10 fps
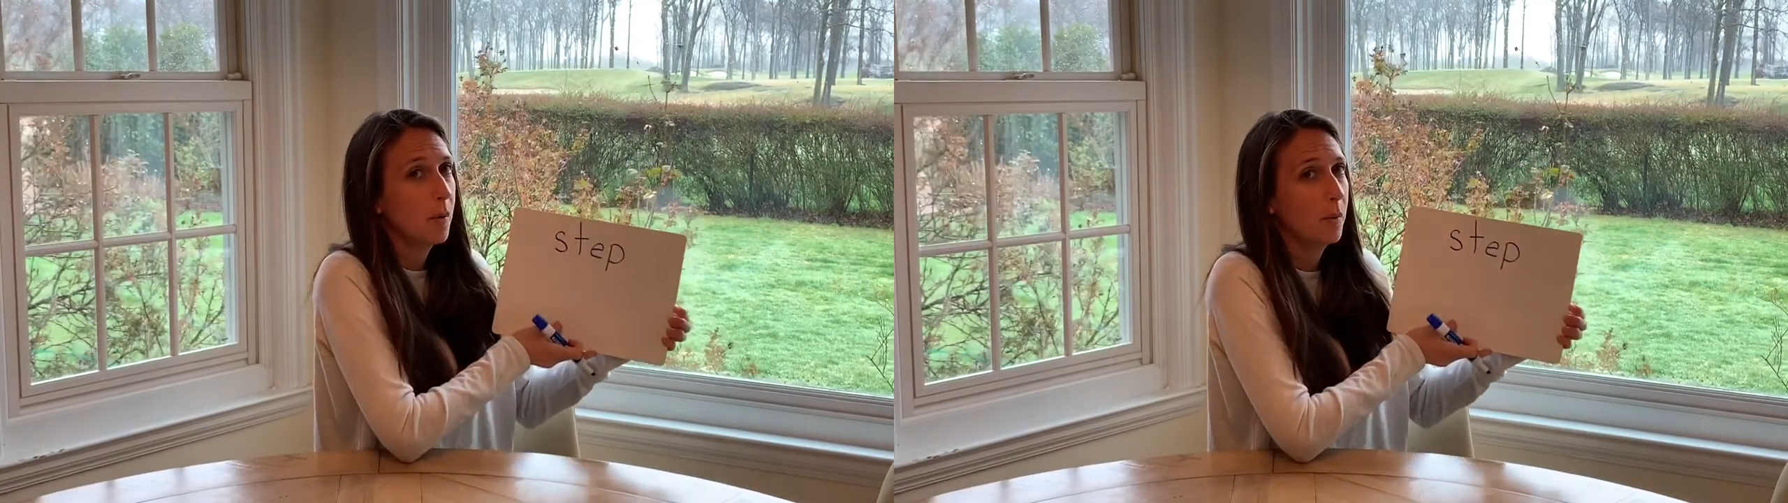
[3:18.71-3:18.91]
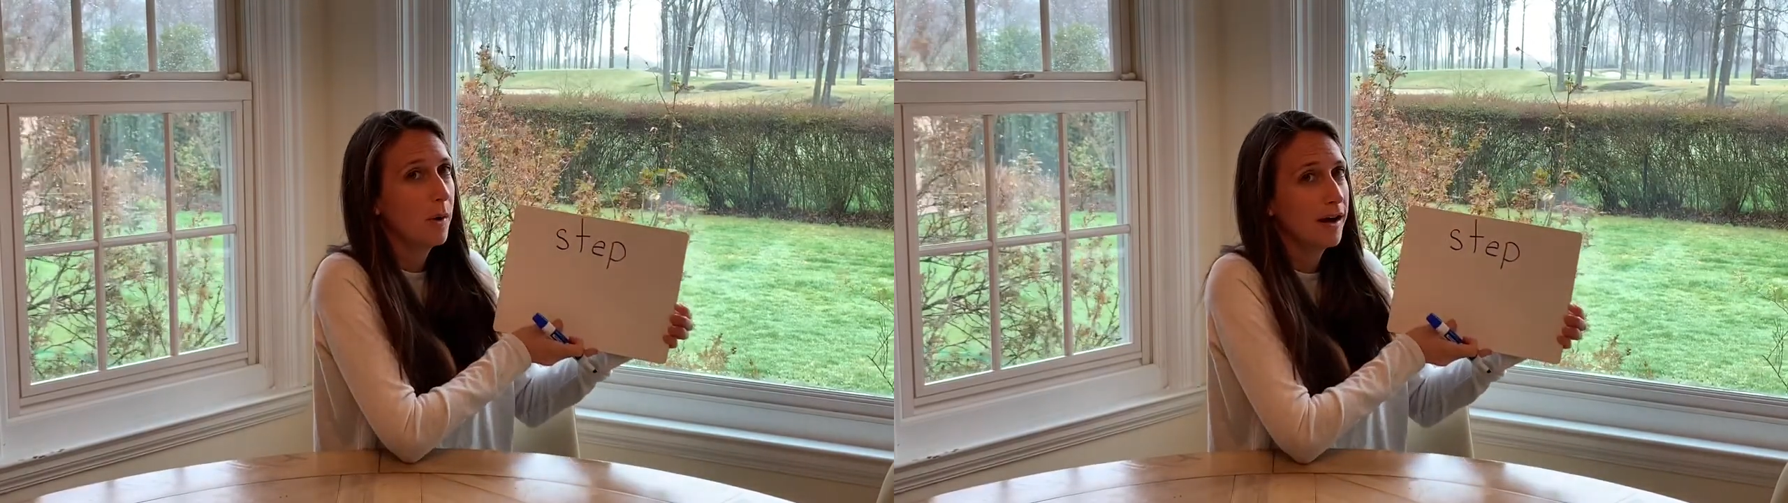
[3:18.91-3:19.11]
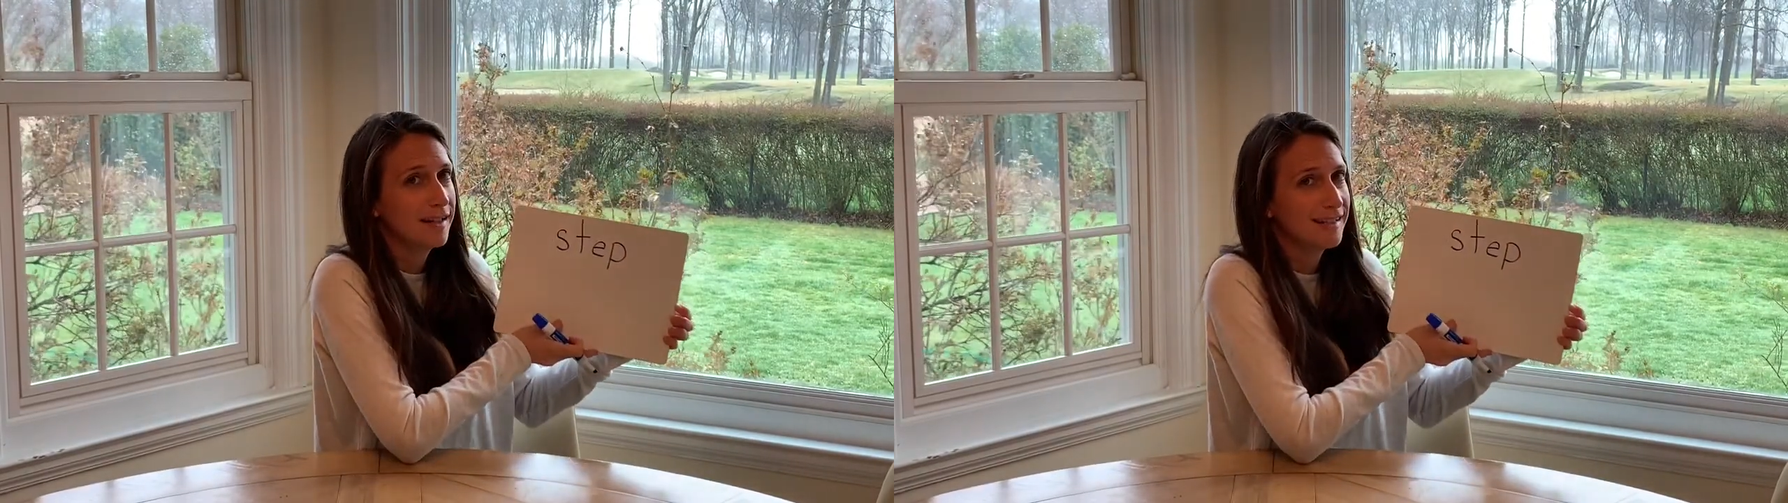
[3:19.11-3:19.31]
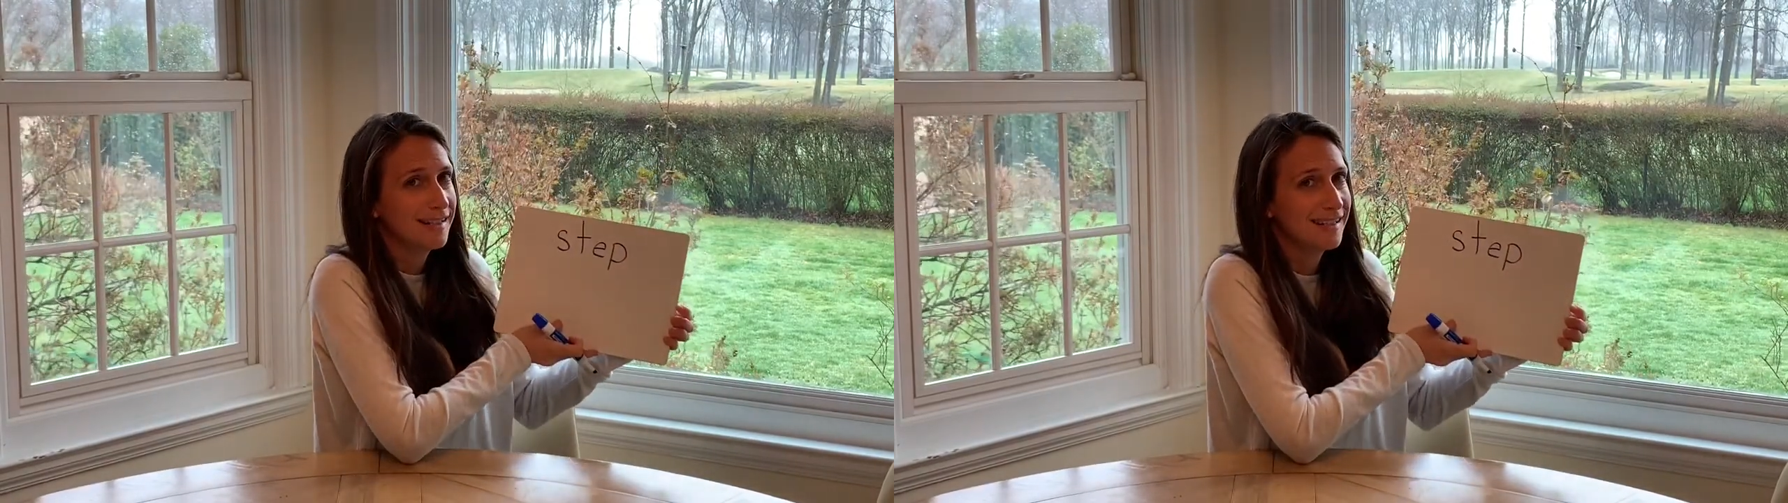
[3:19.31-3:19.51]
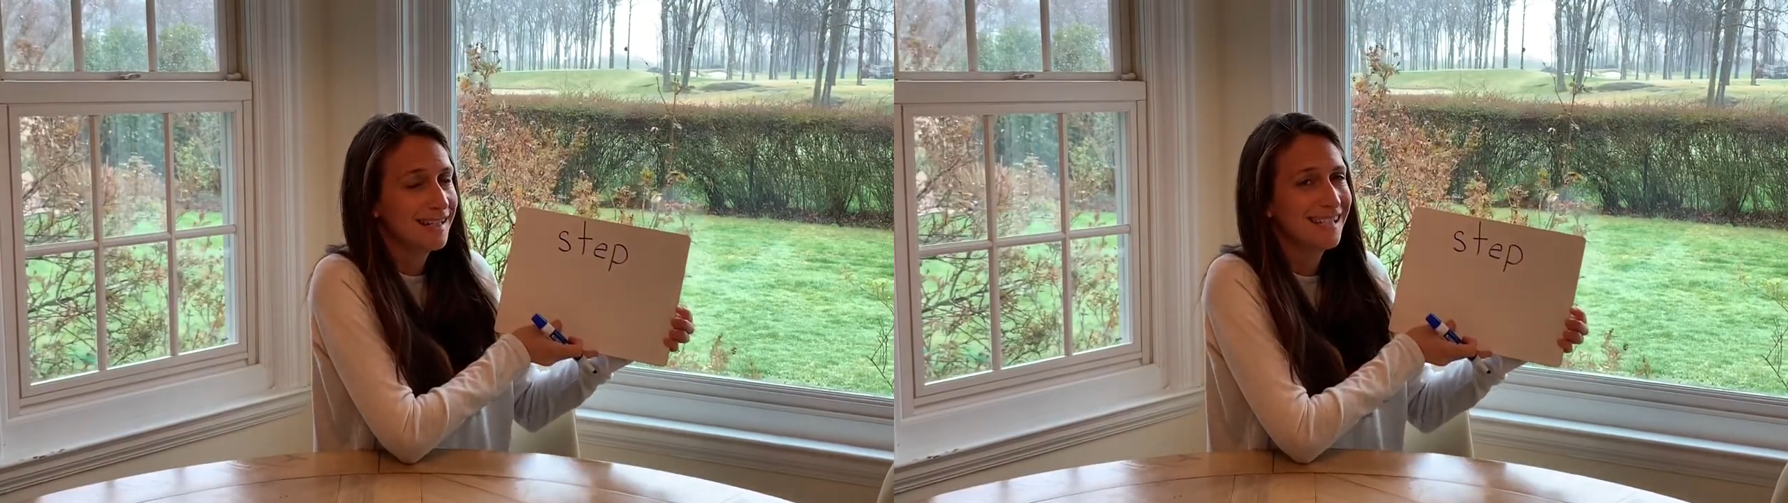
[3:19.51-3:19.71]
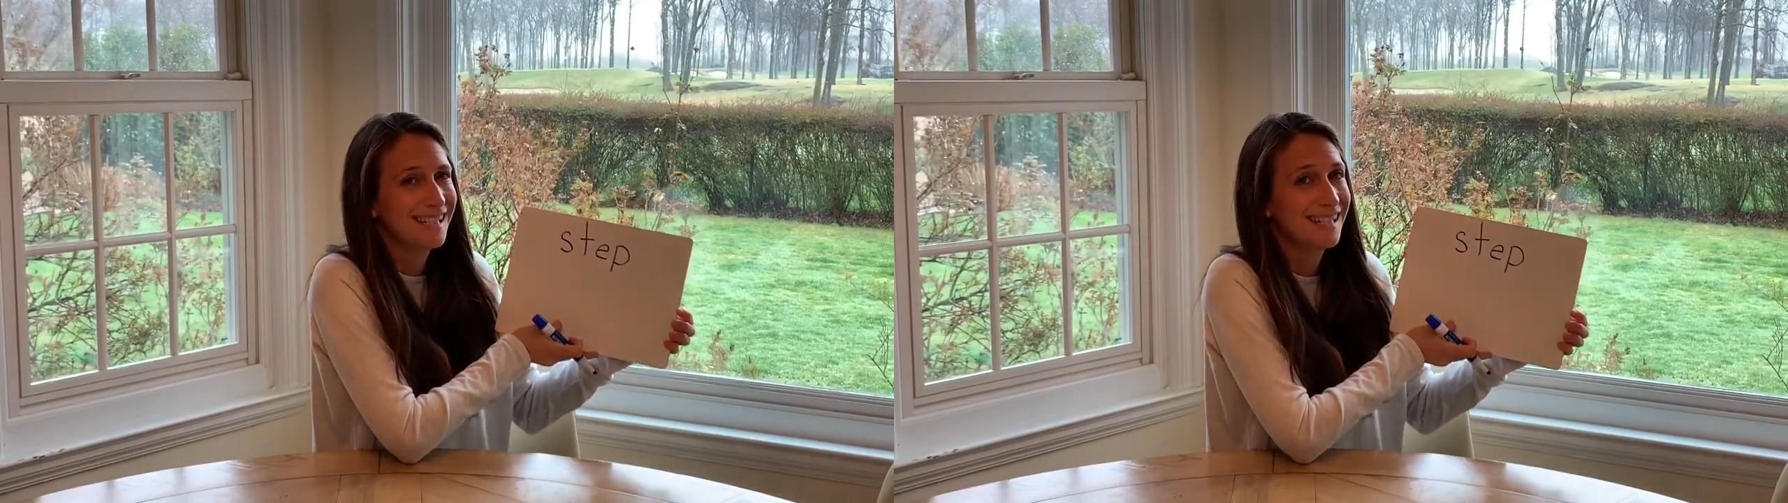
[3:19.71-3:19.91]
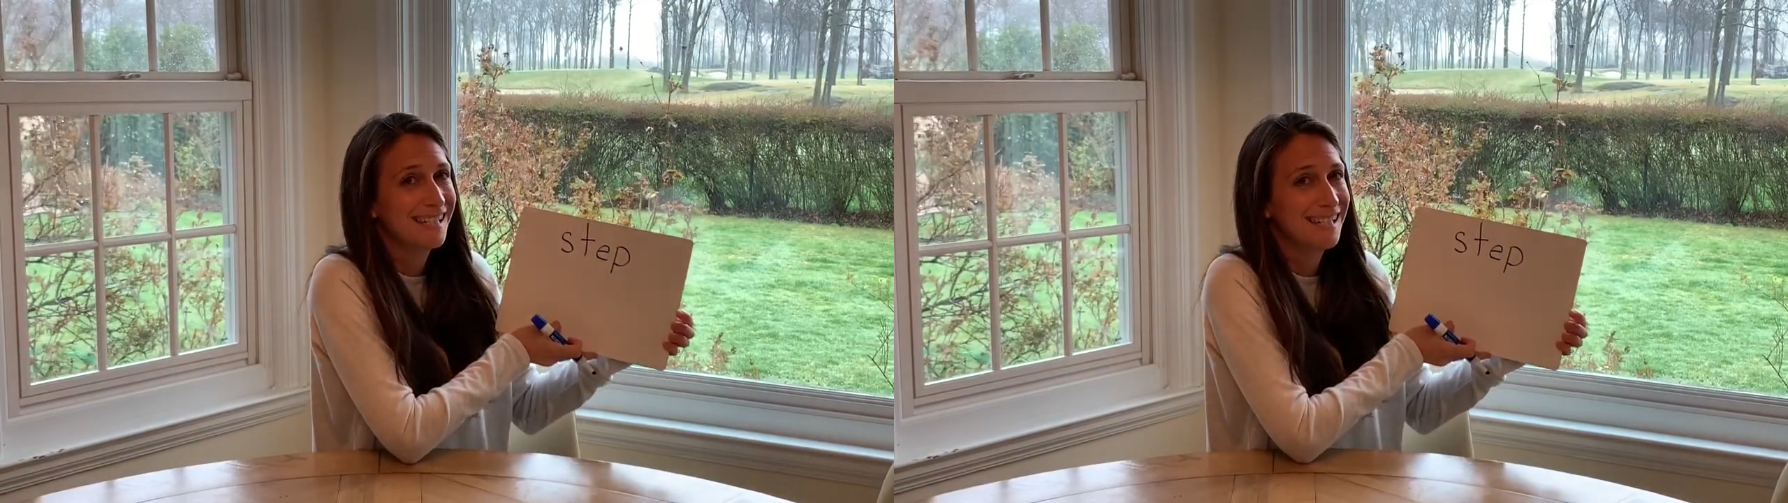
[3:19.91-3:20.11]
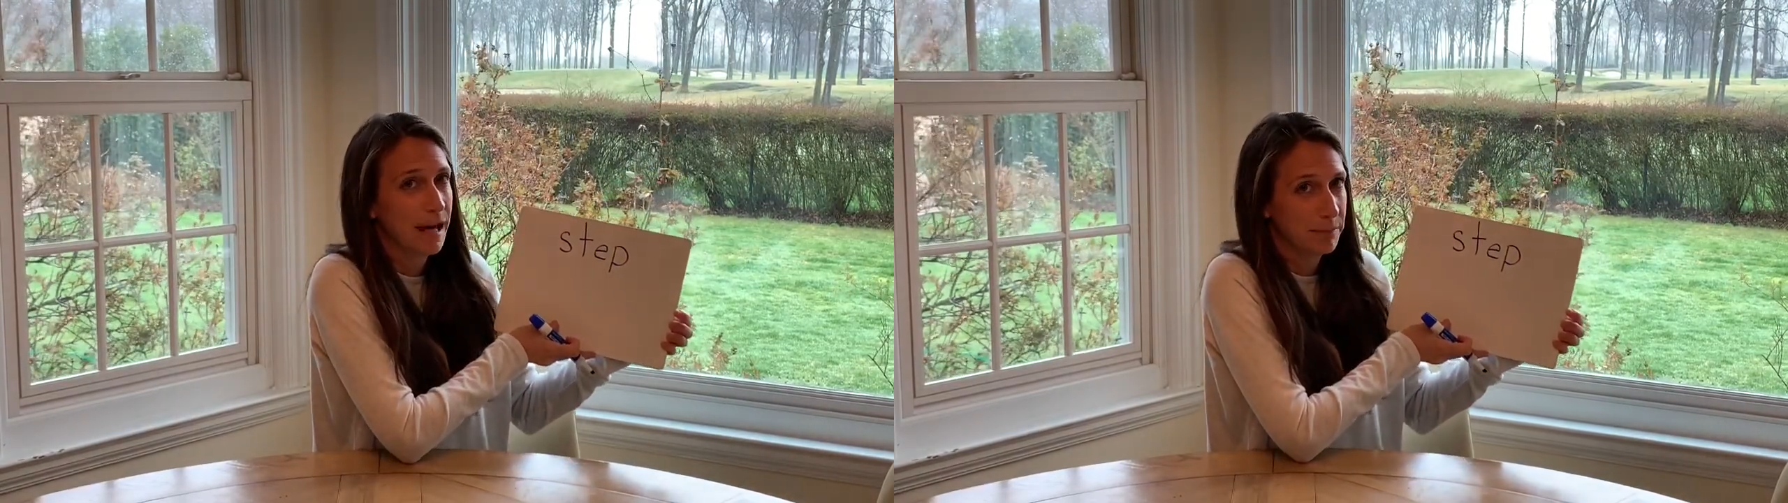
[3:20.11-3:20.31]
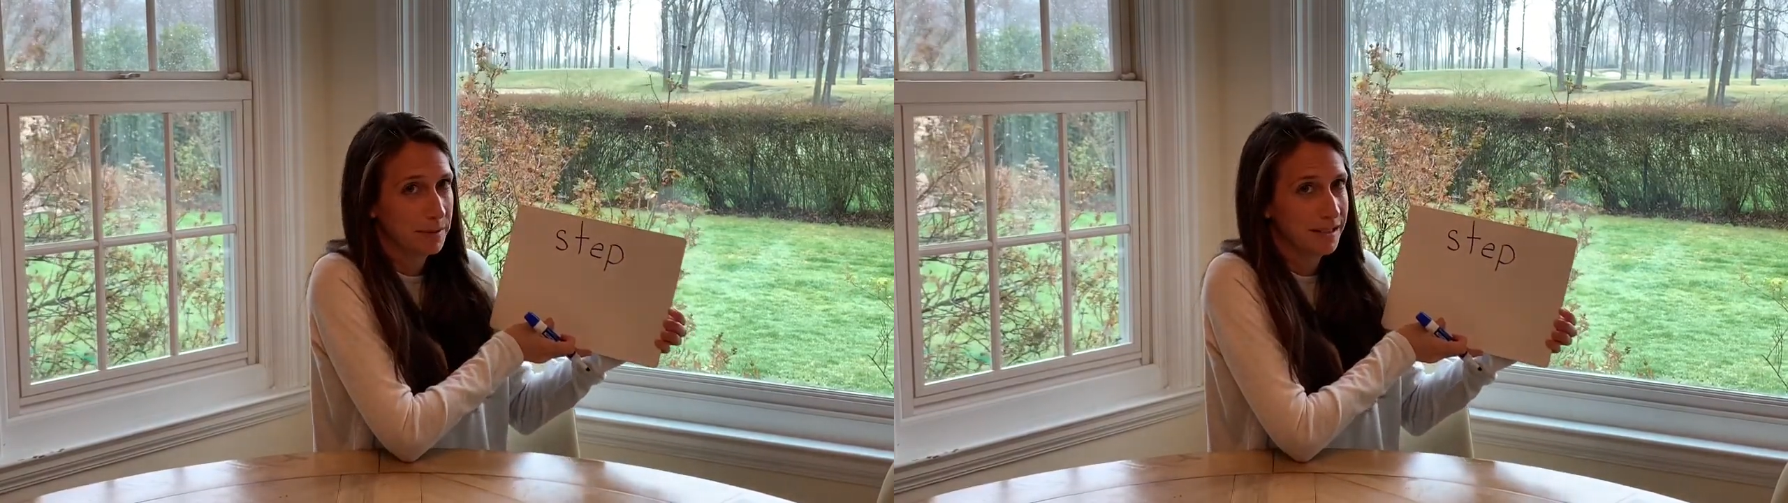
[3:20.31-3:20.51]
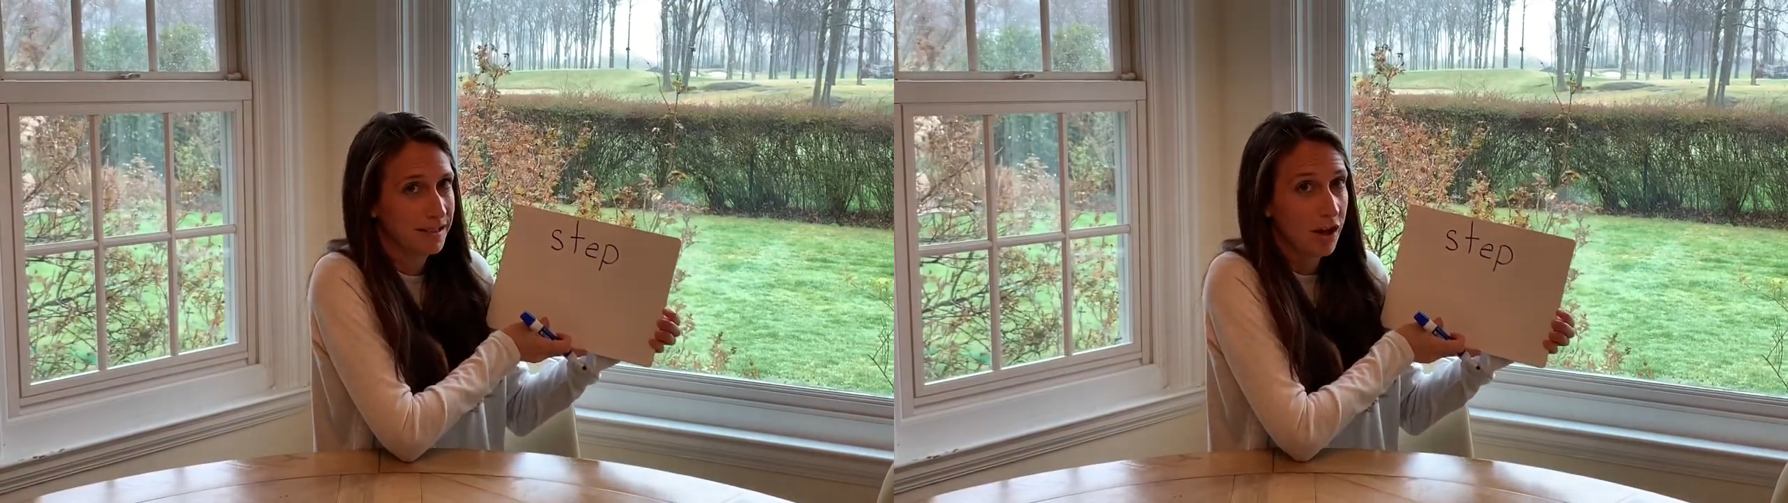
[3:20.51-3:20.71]
was
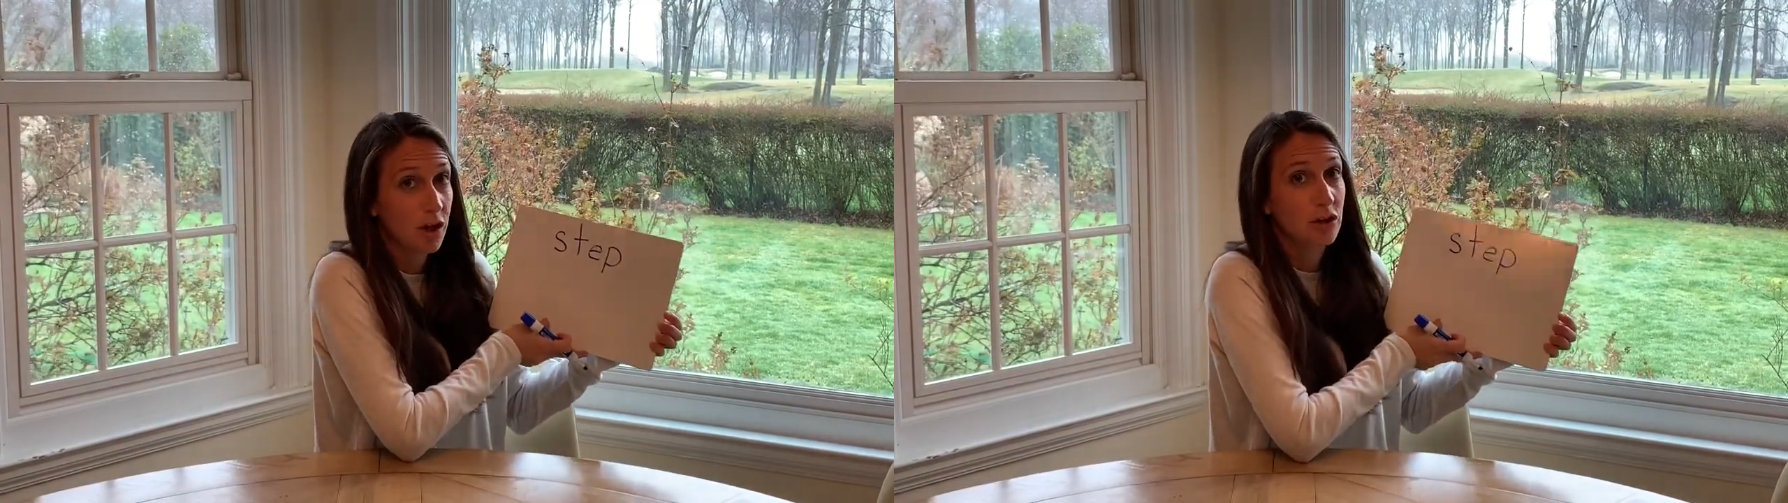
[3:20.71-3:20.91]
steps.